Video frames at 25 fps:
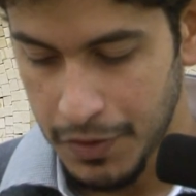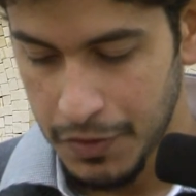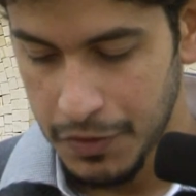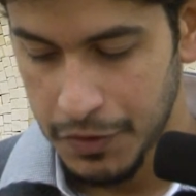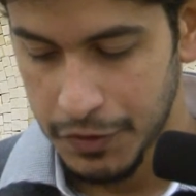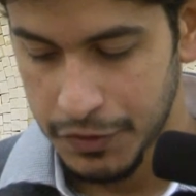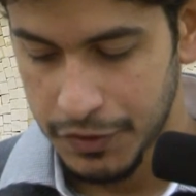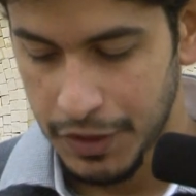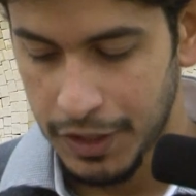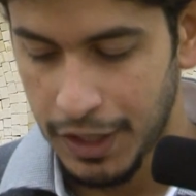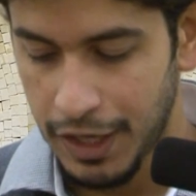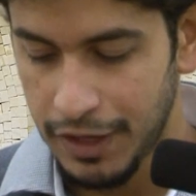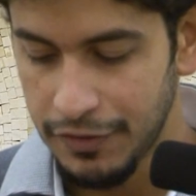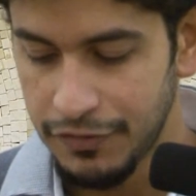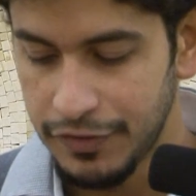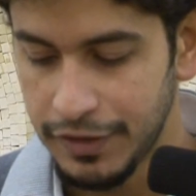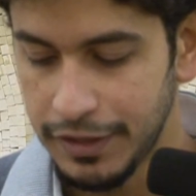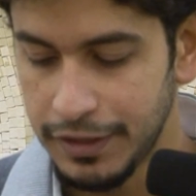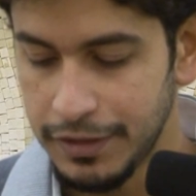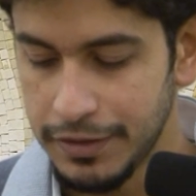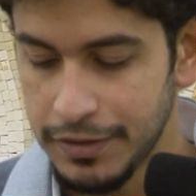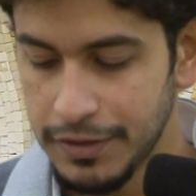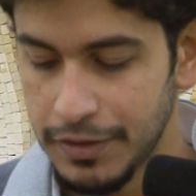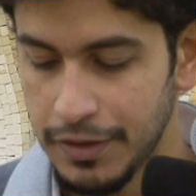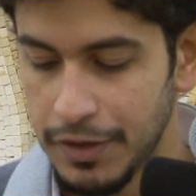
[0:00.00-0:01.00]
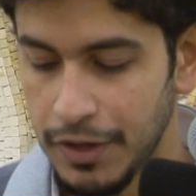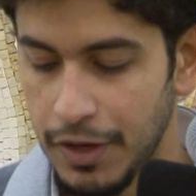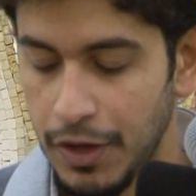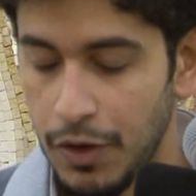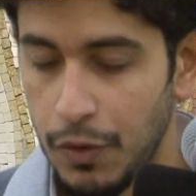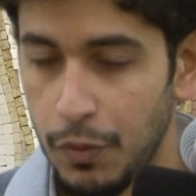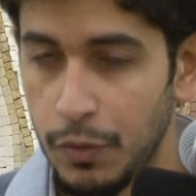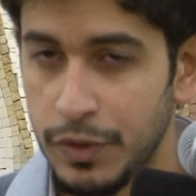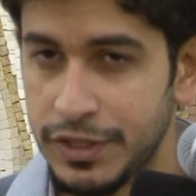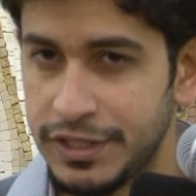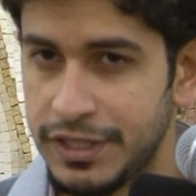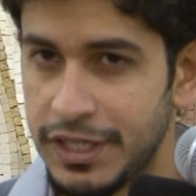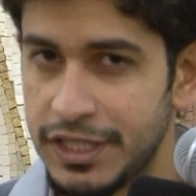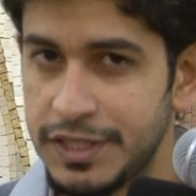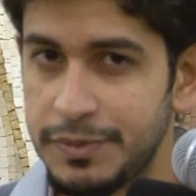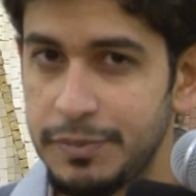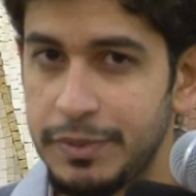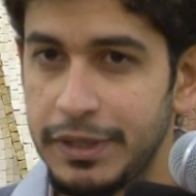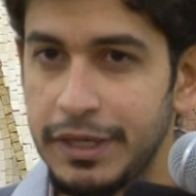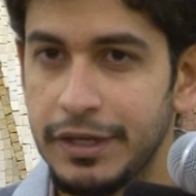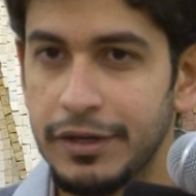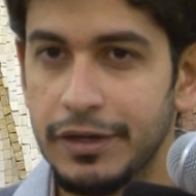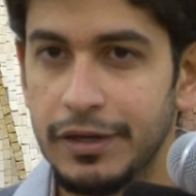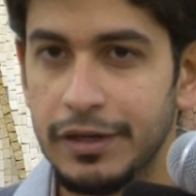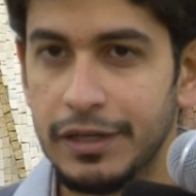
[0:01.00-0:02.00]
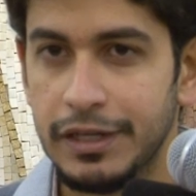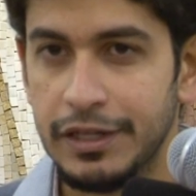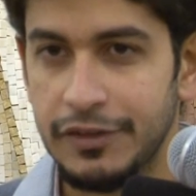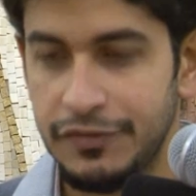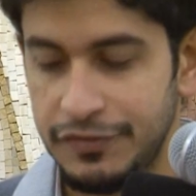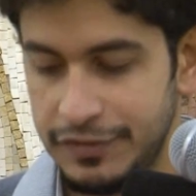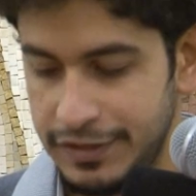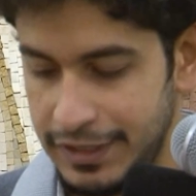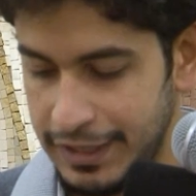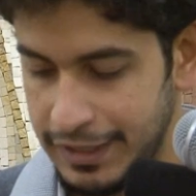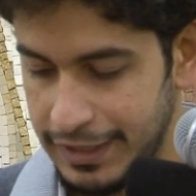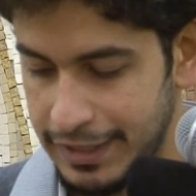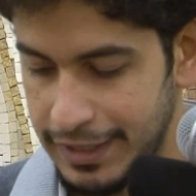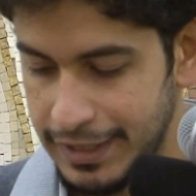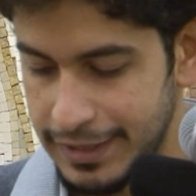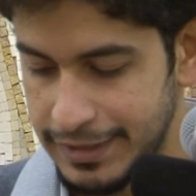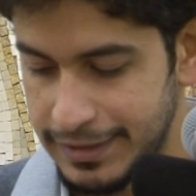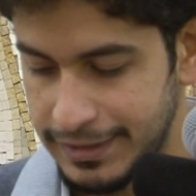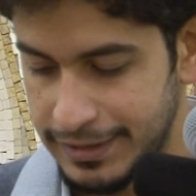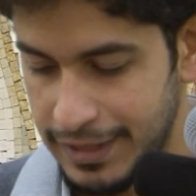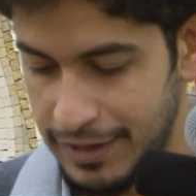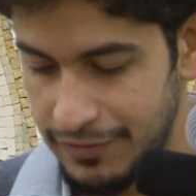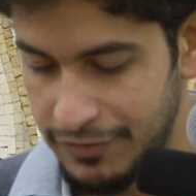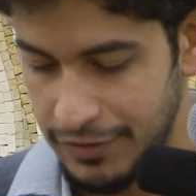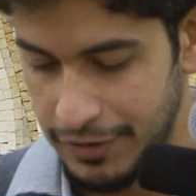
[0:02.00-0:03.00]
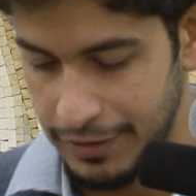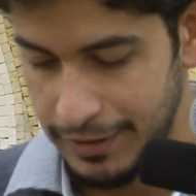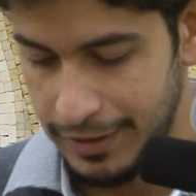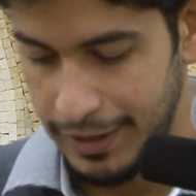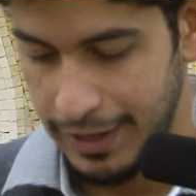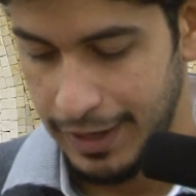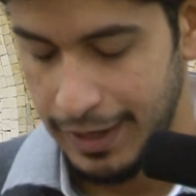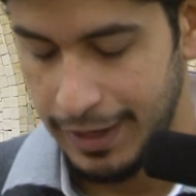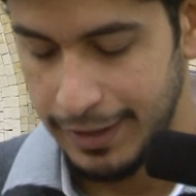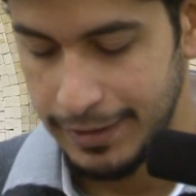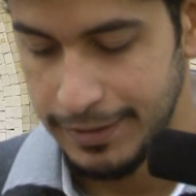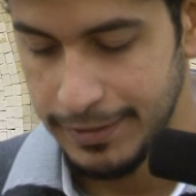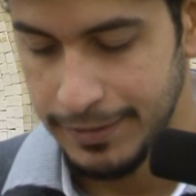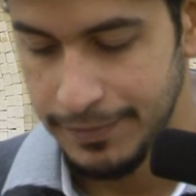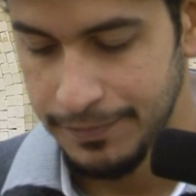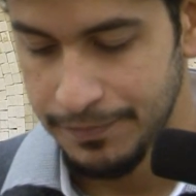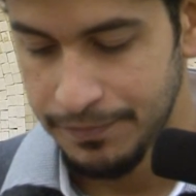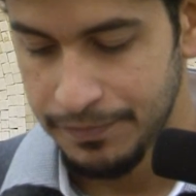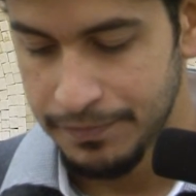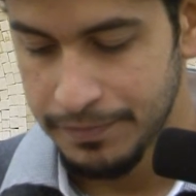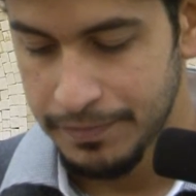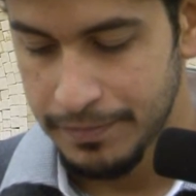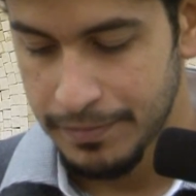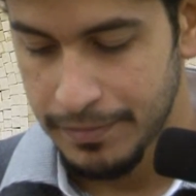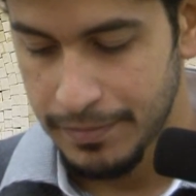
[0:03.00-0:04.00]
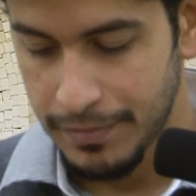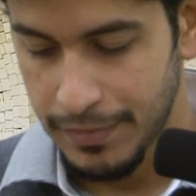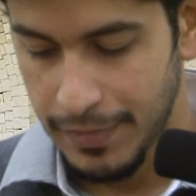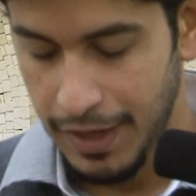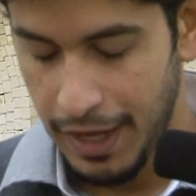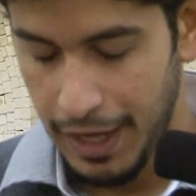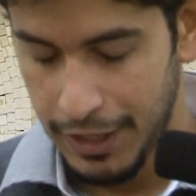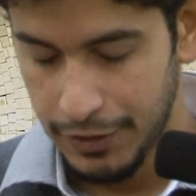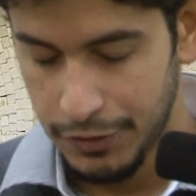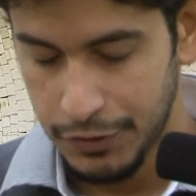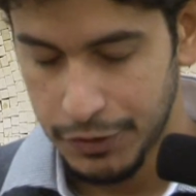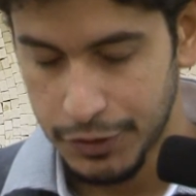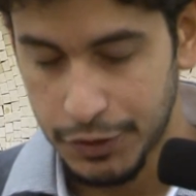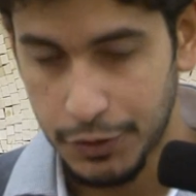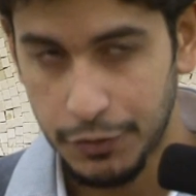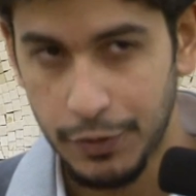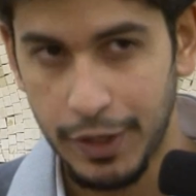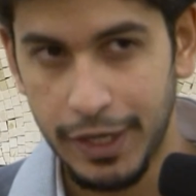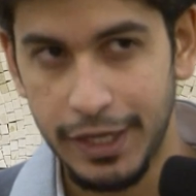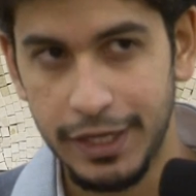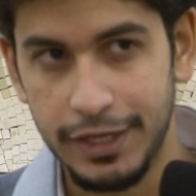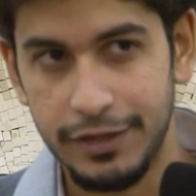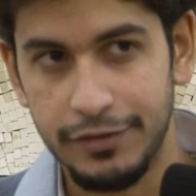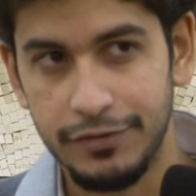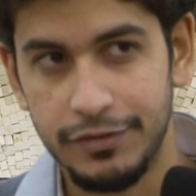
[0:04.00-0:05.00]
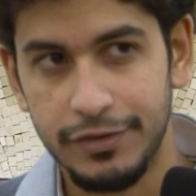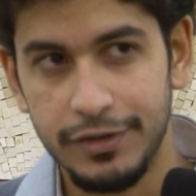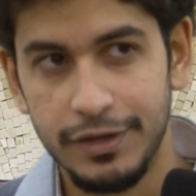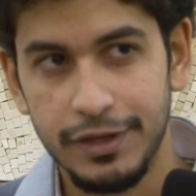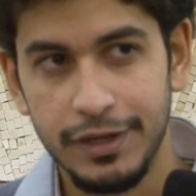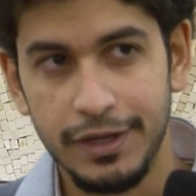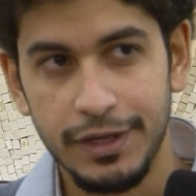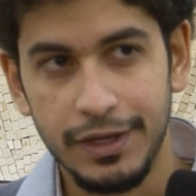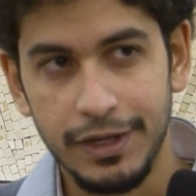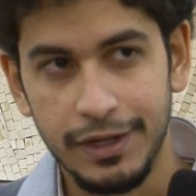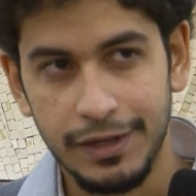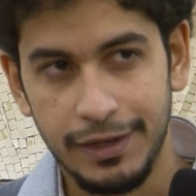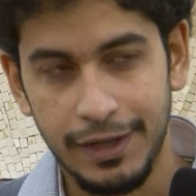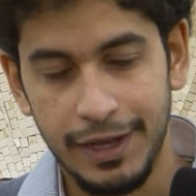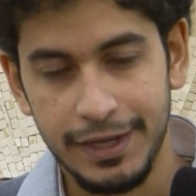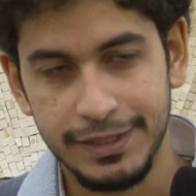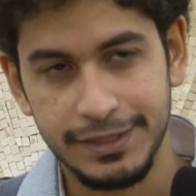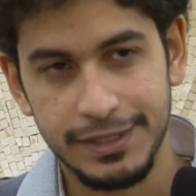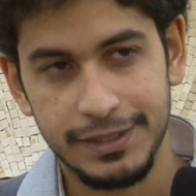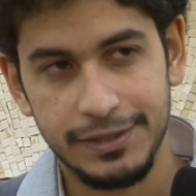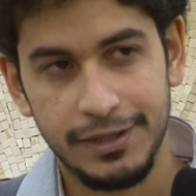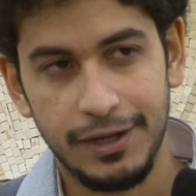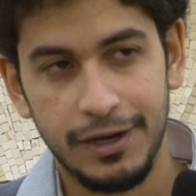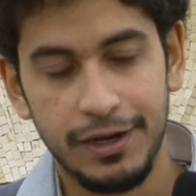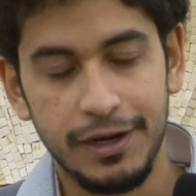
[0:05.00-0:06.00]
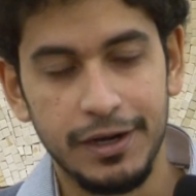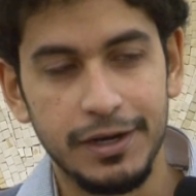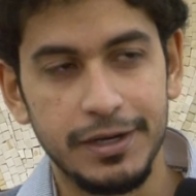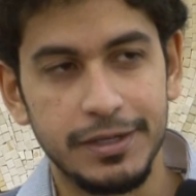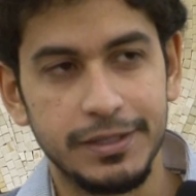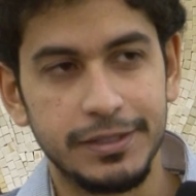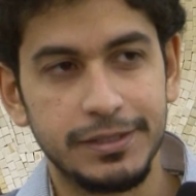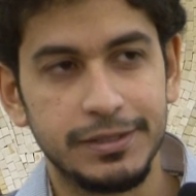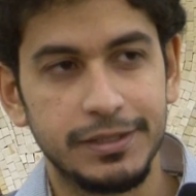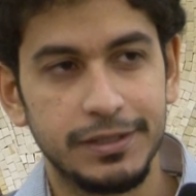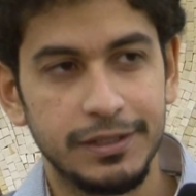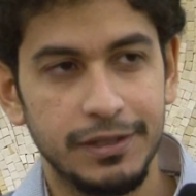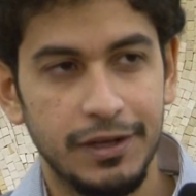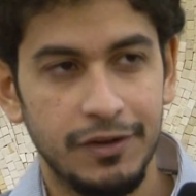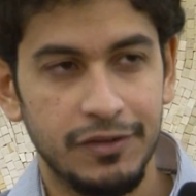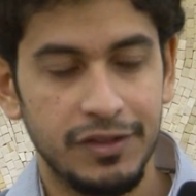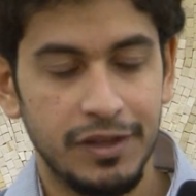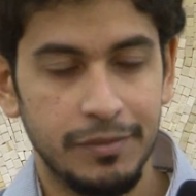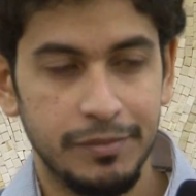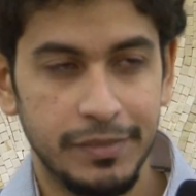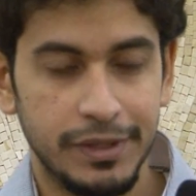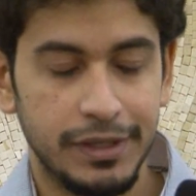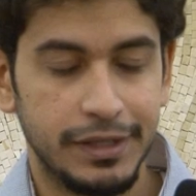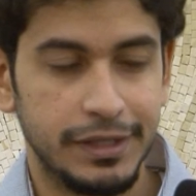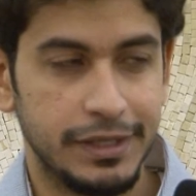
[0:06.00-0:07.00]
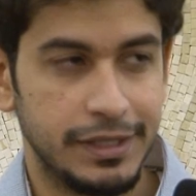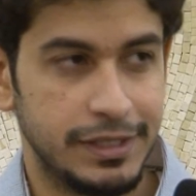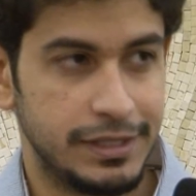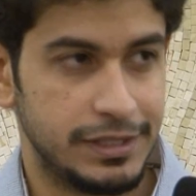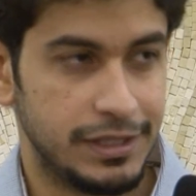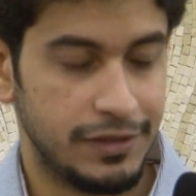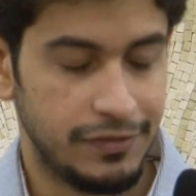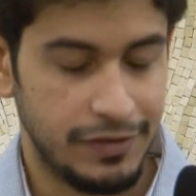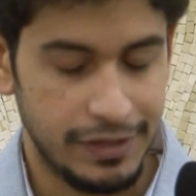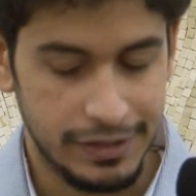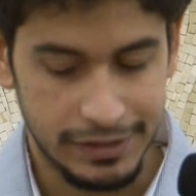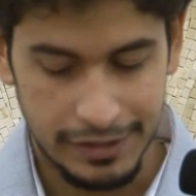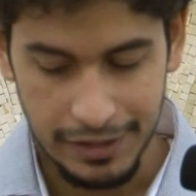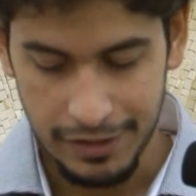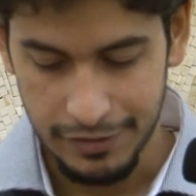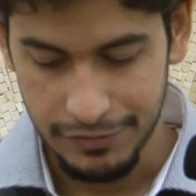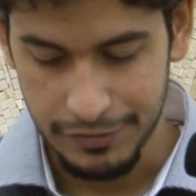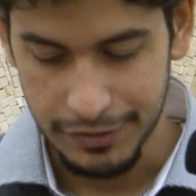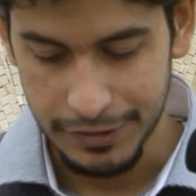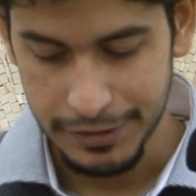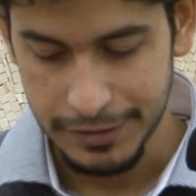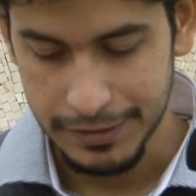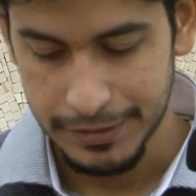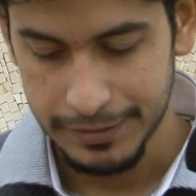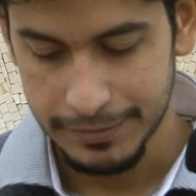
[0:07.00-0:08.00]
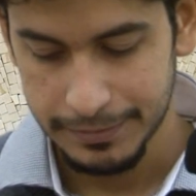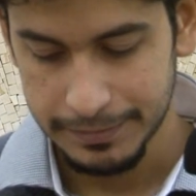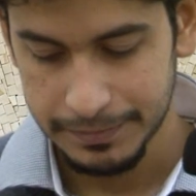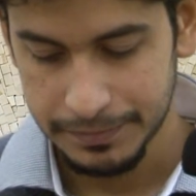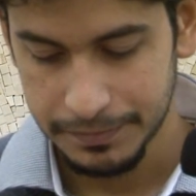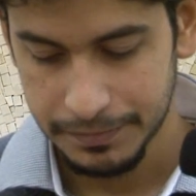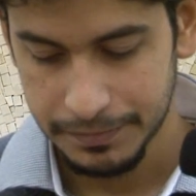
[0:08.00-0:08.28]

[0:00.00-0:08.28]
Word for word: whose coffin was the spear lifting his severed head, and whose grave lies in the hearts of the millions of his lovers.